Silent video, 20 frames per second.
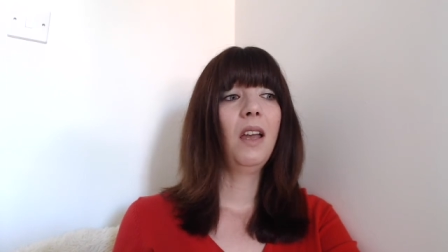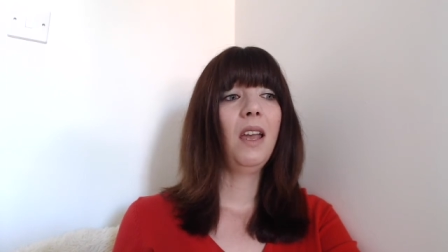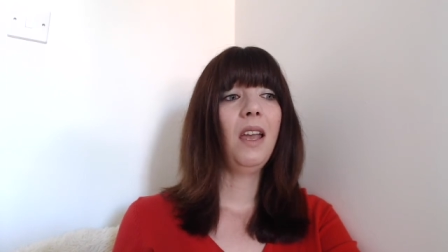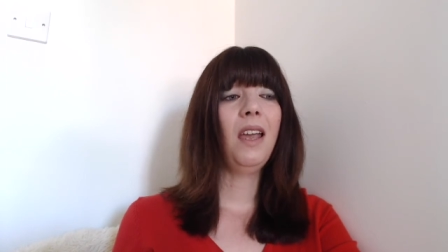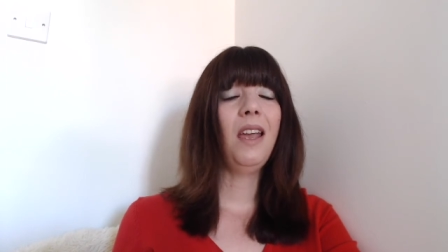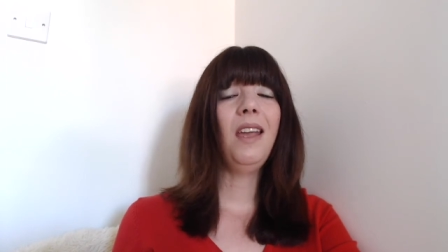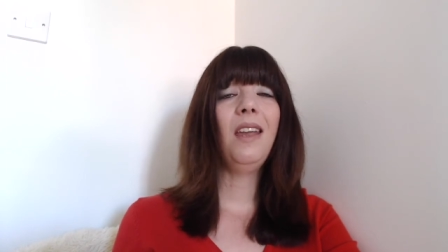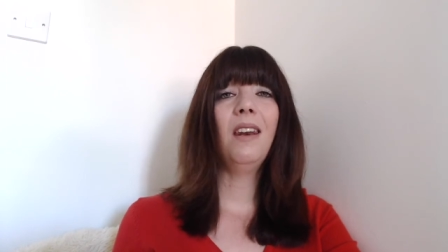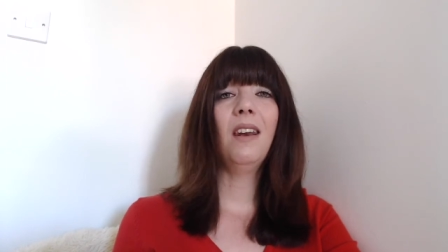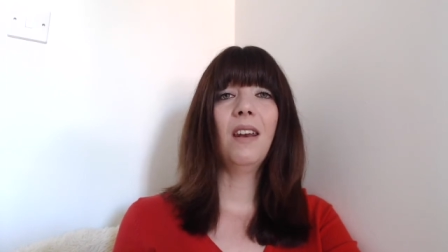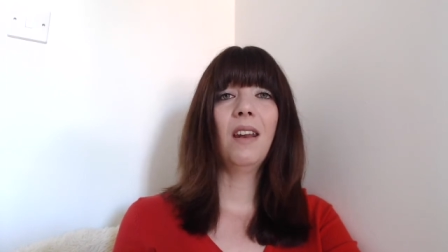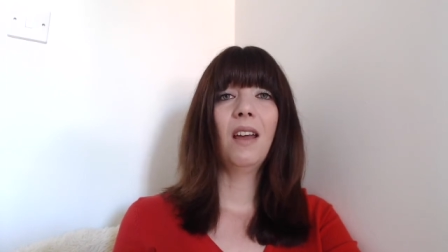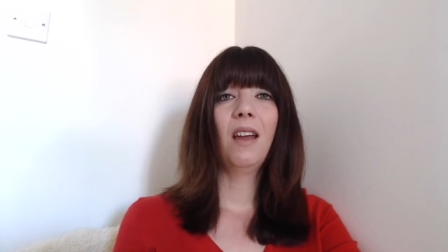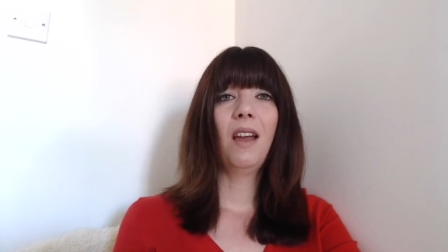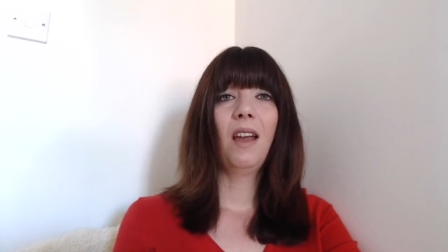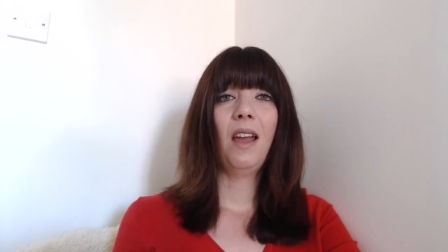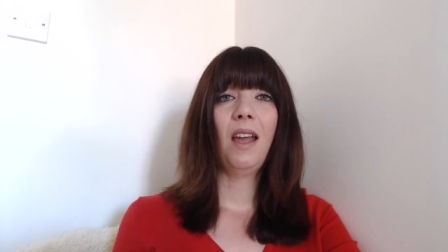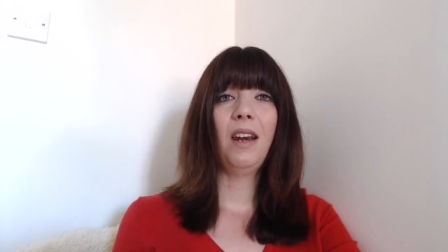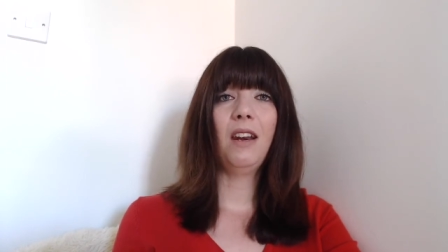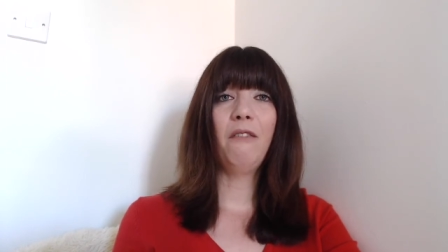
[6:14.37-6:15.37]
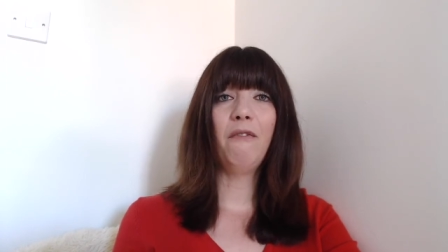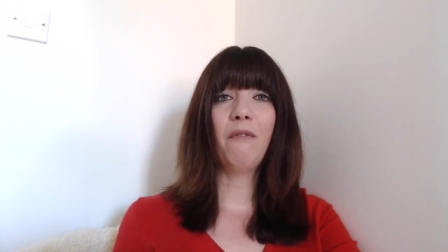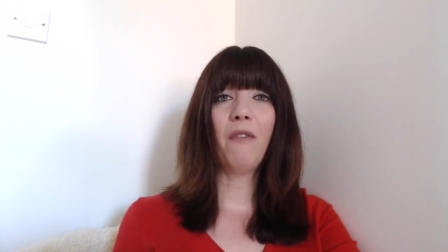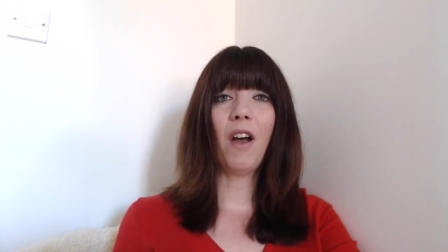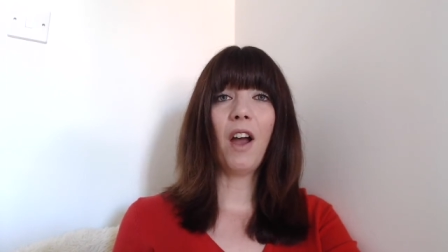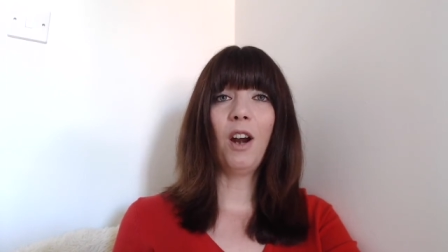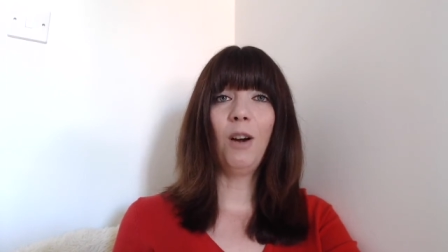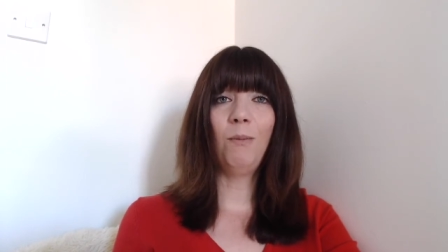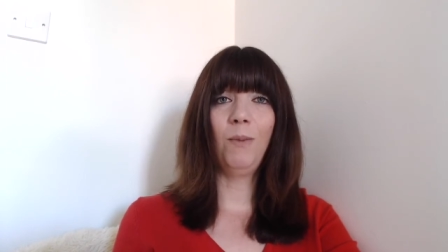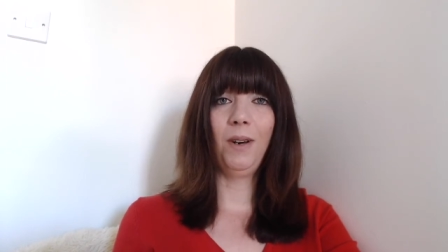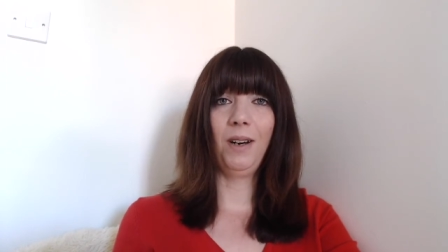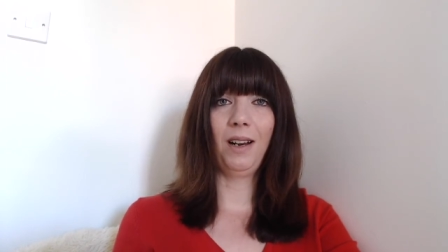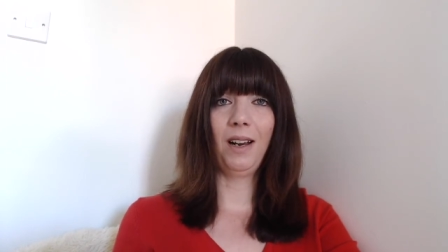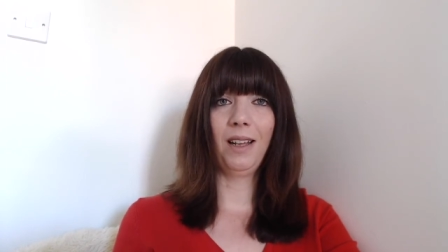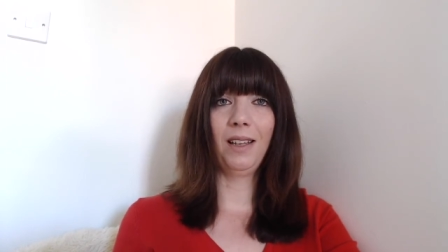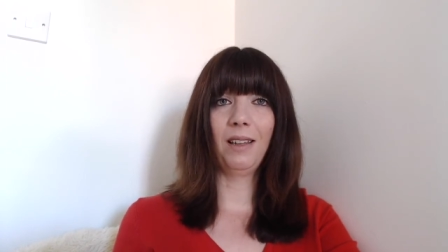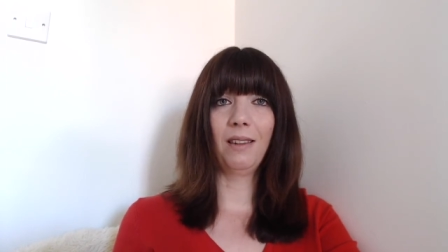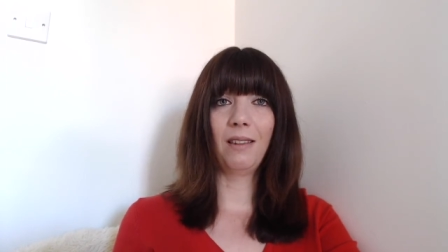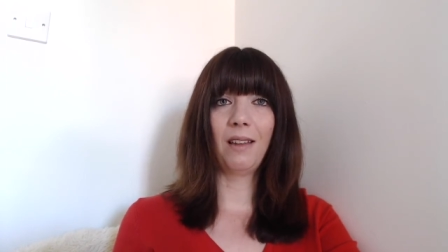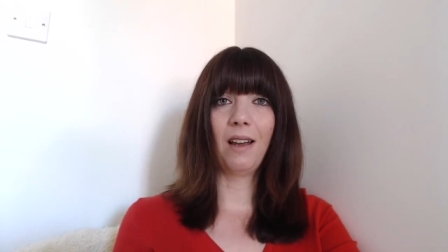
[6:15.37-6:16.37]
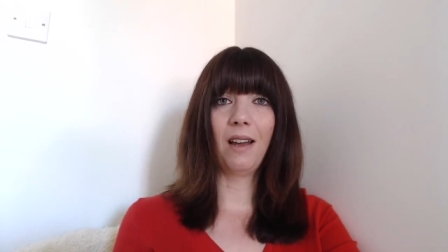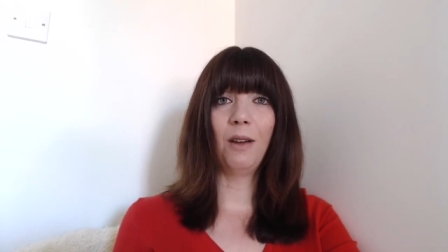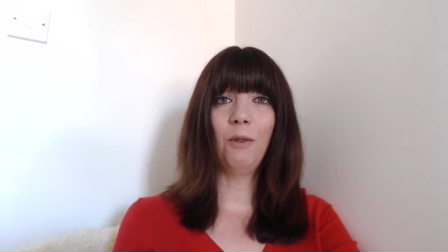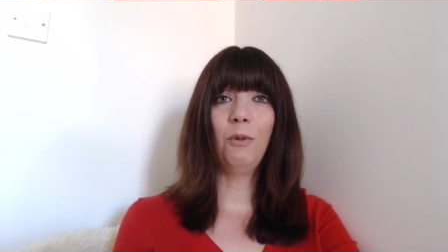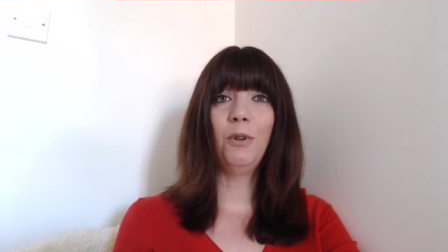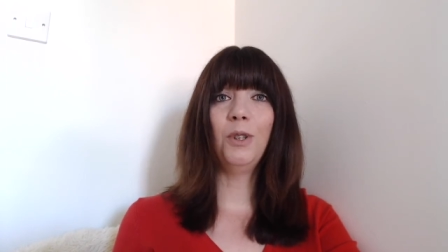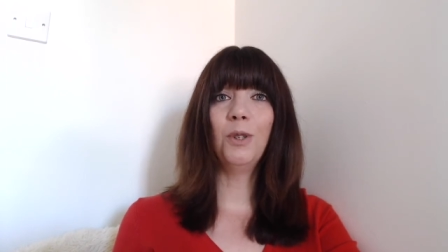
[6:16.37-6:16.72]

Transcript: in an environment like that,